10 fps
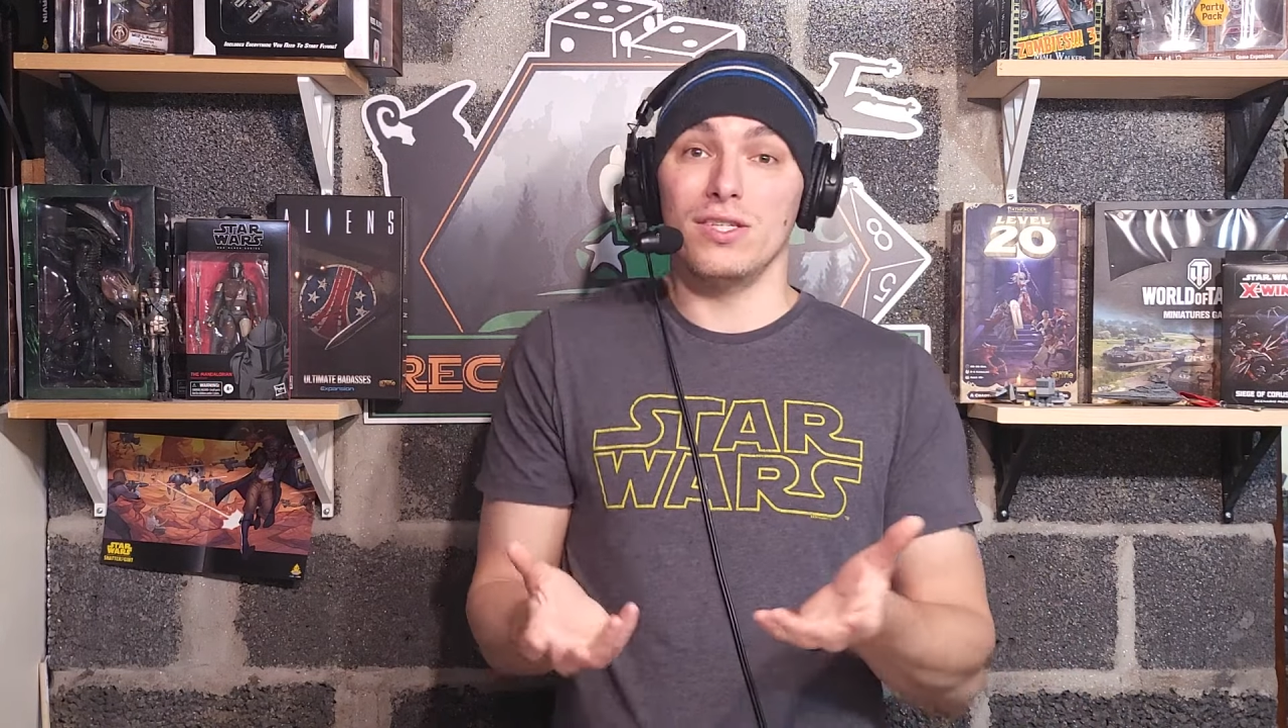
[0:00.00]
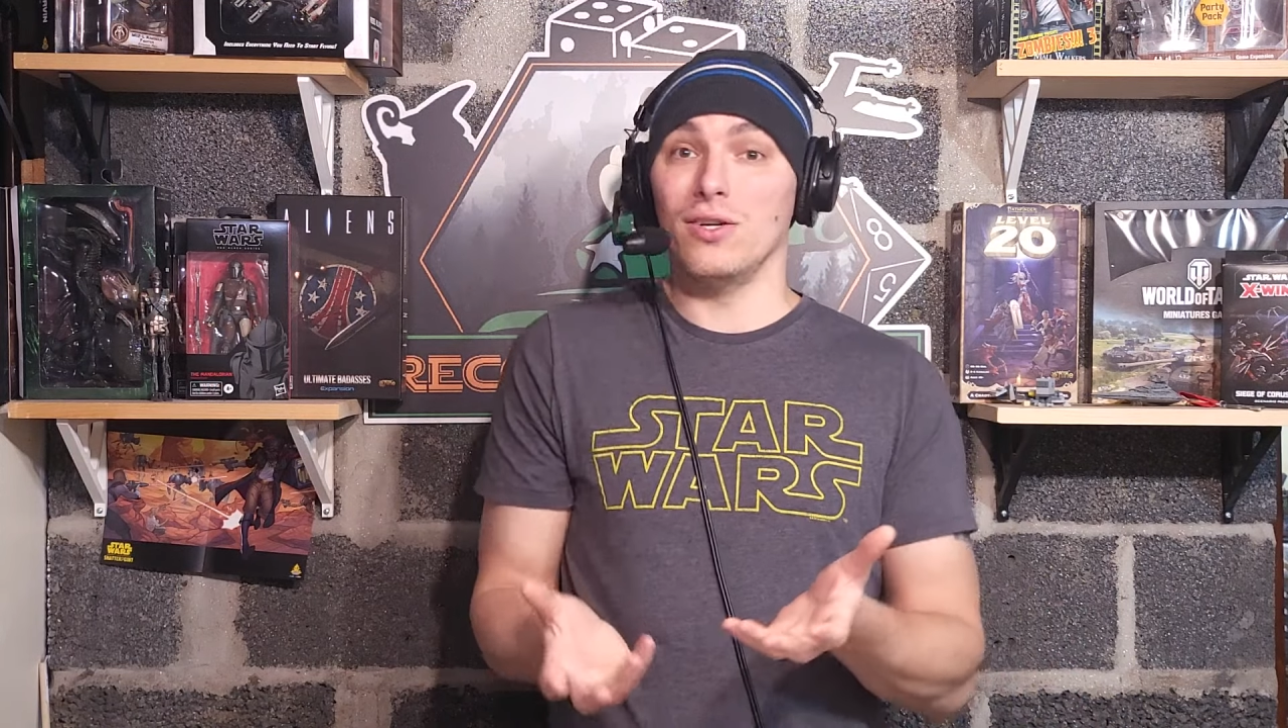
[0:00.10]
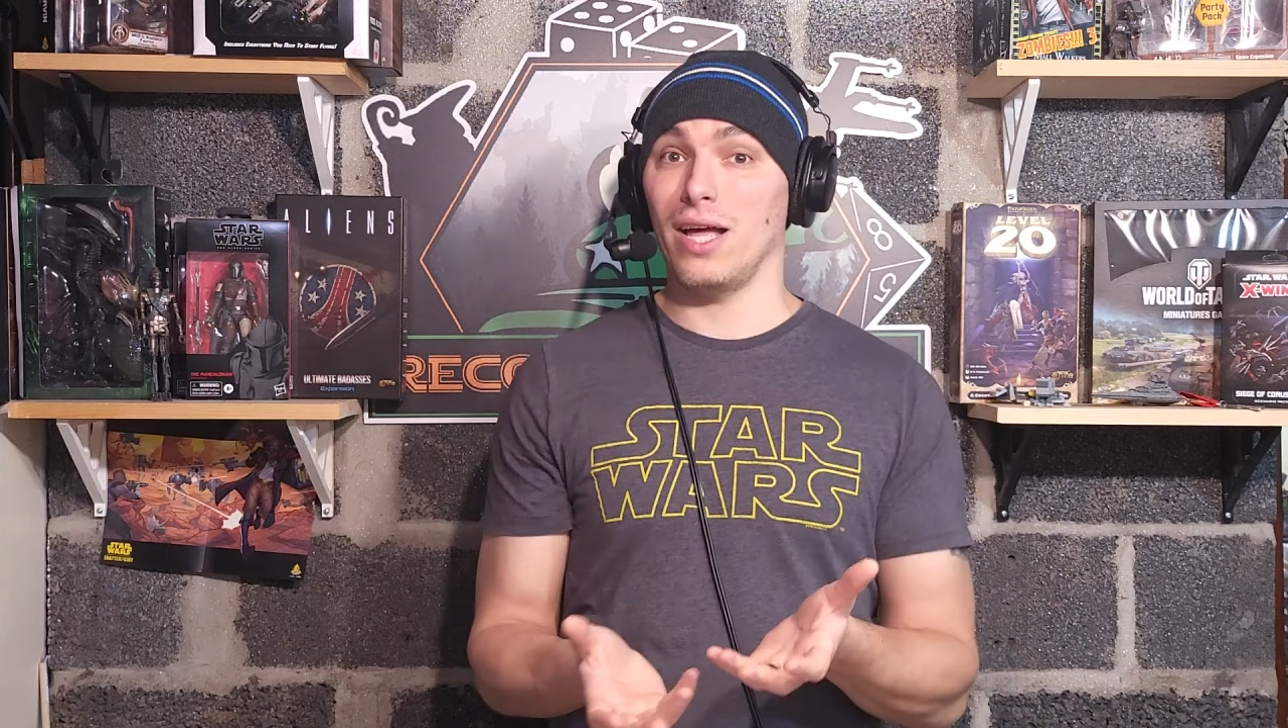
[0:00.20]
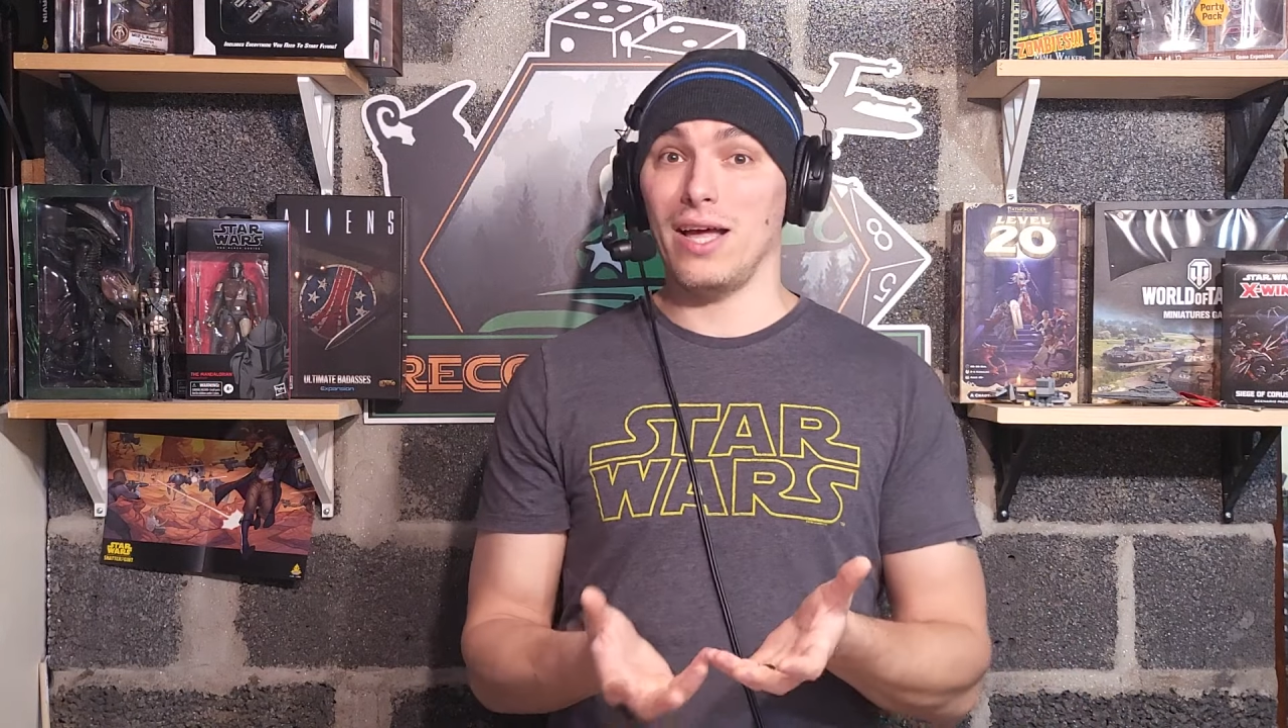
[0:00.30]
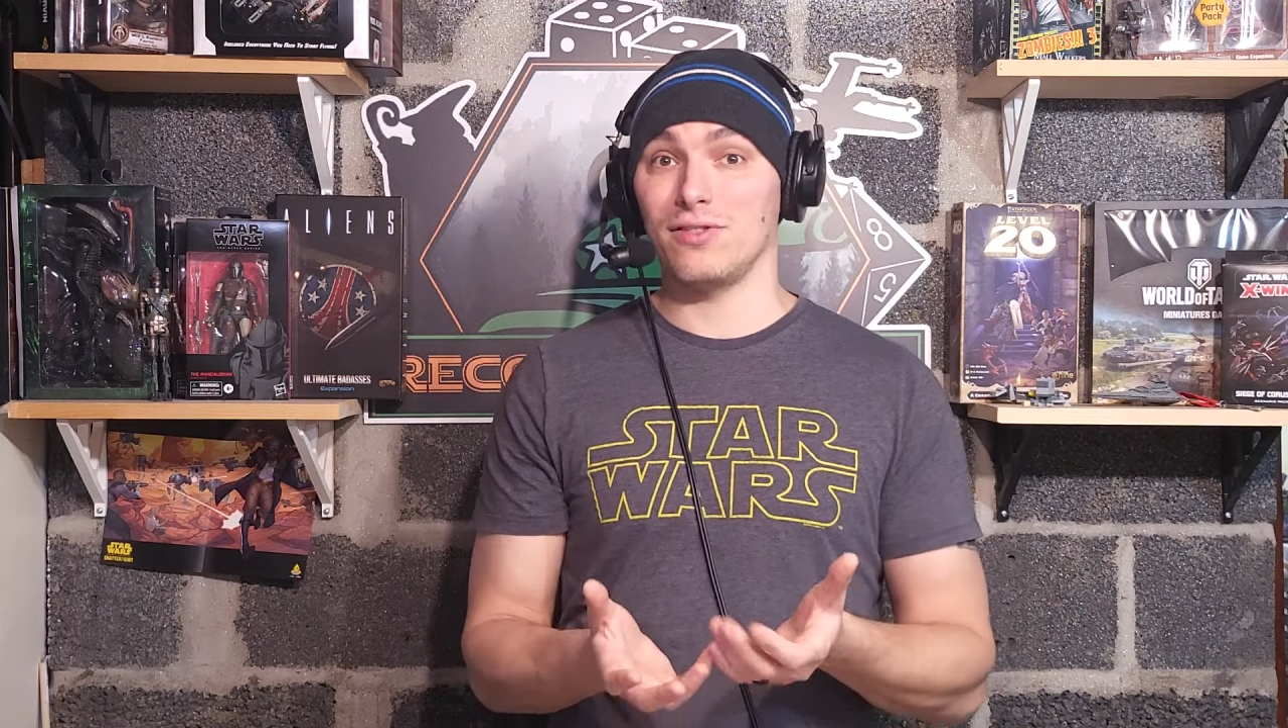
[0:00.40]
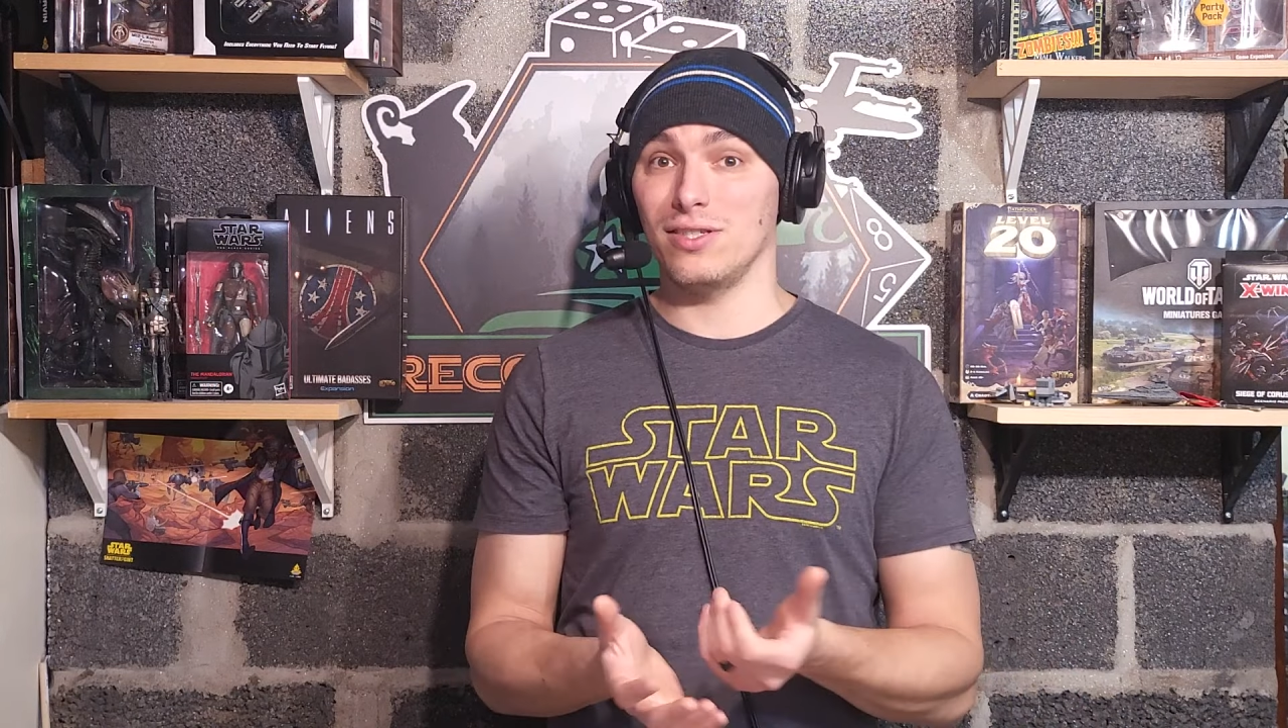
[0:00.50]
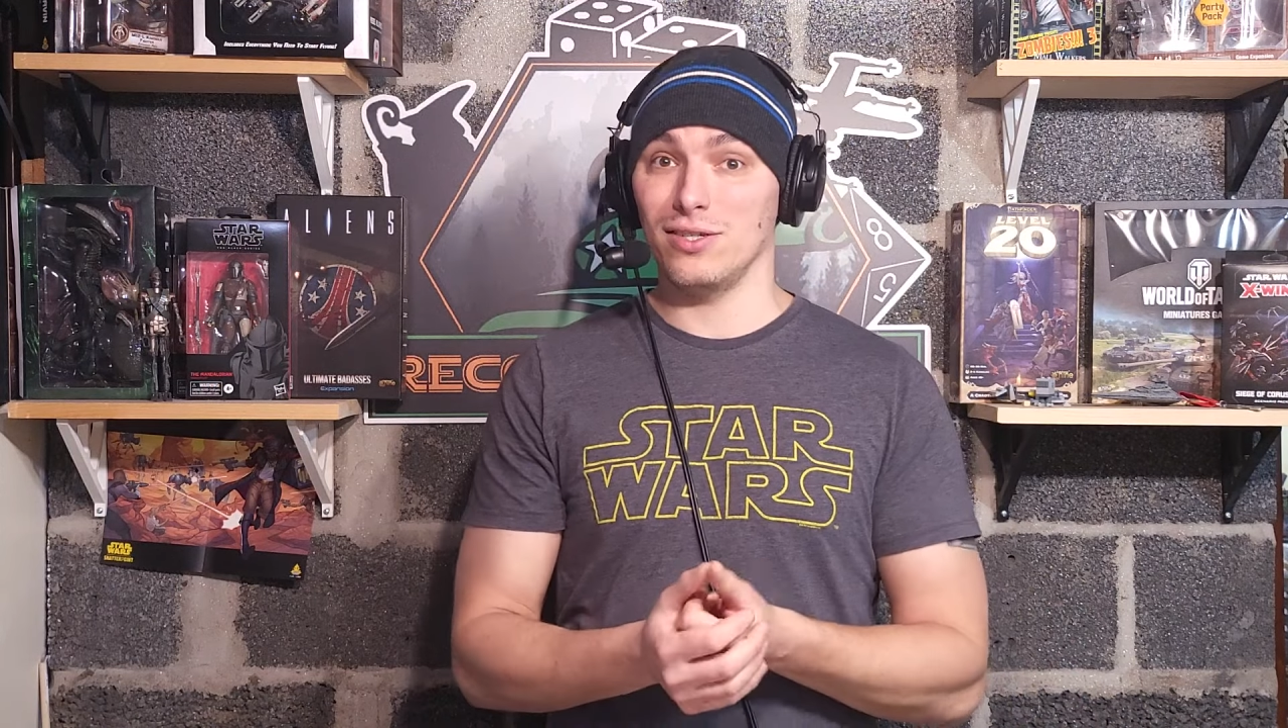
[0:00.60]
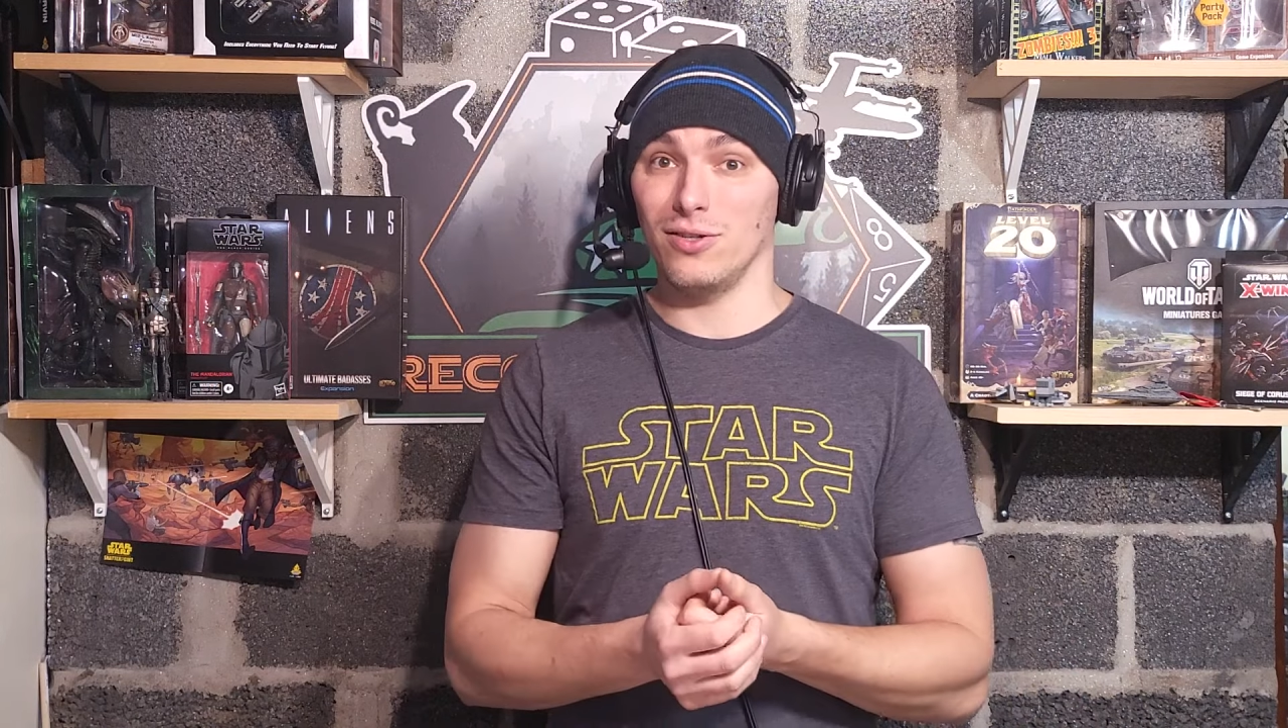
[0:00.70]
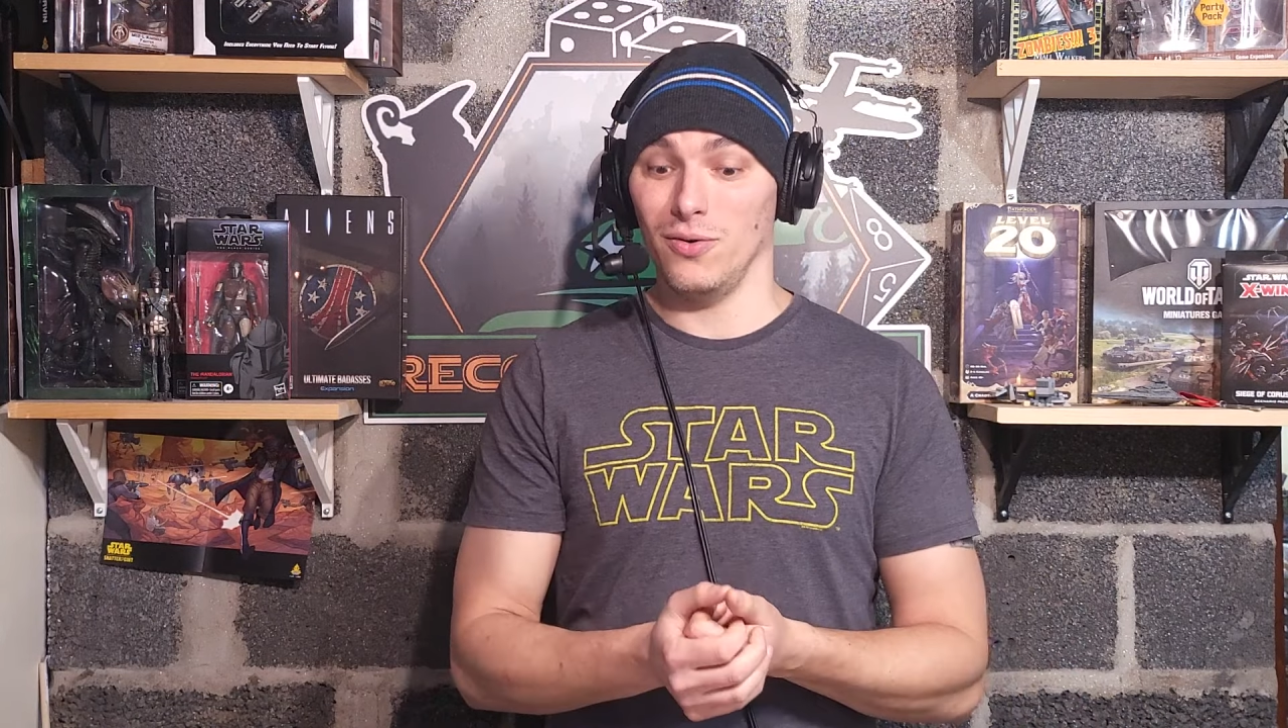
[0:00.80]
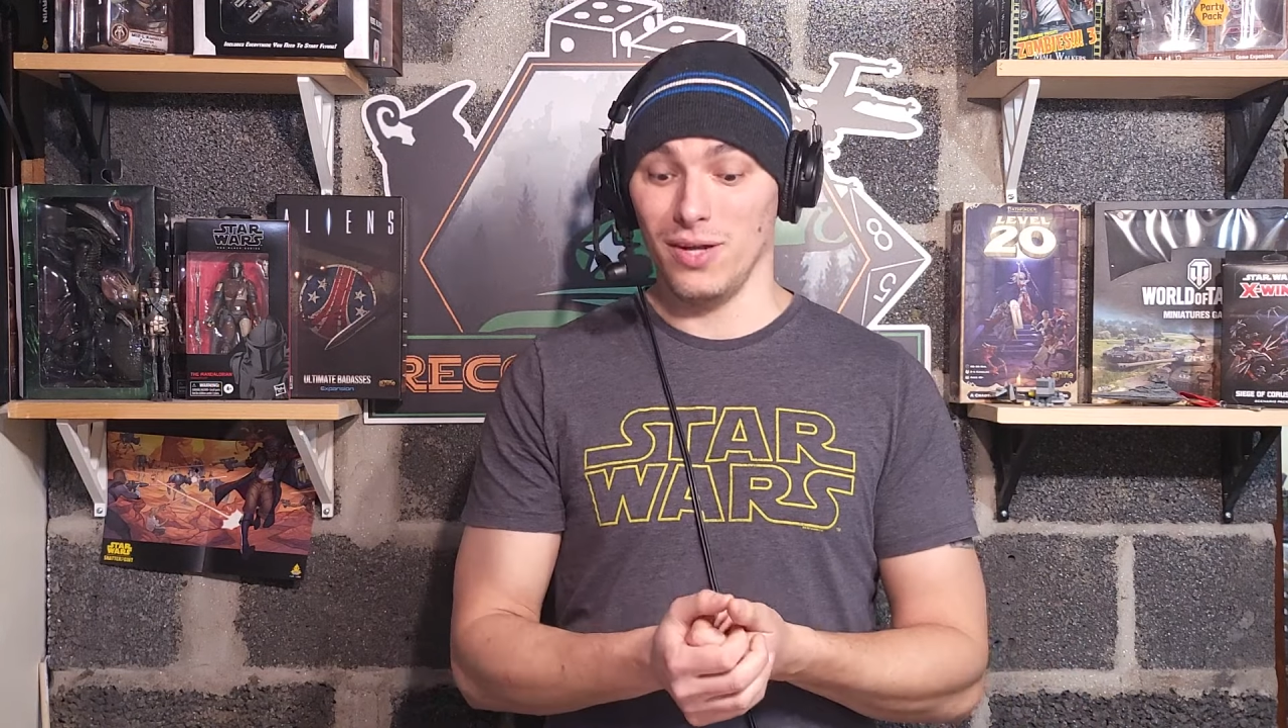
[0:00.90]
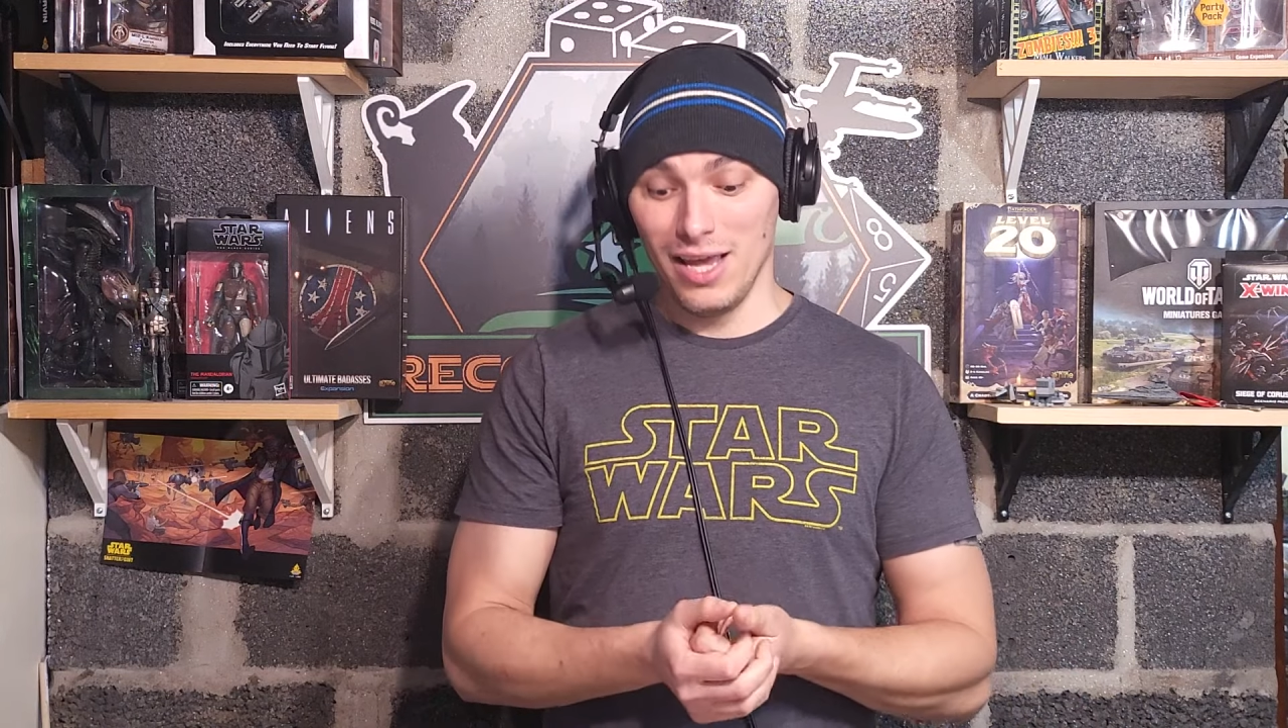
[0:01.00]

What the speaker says: You don't have to decloak.